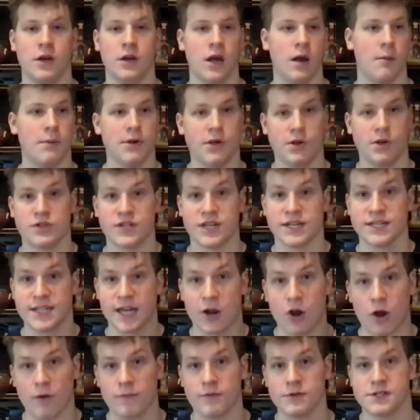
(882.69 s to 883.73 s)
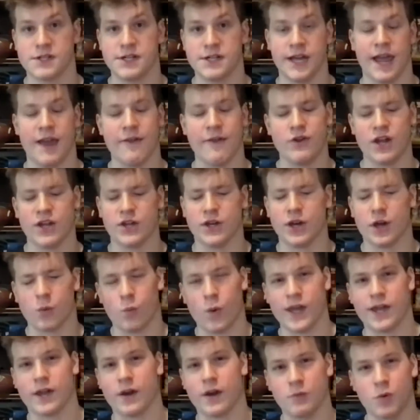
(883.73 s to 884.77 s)
I'm going to go chase that offer today. Every day you got to
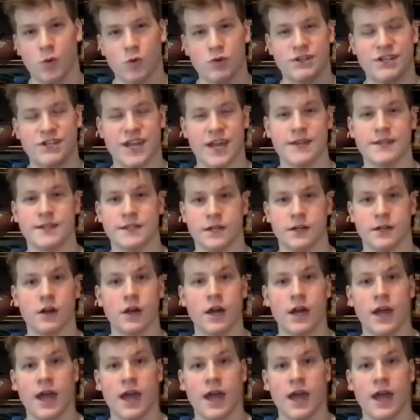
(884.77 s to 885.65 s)
wake up, go chase it.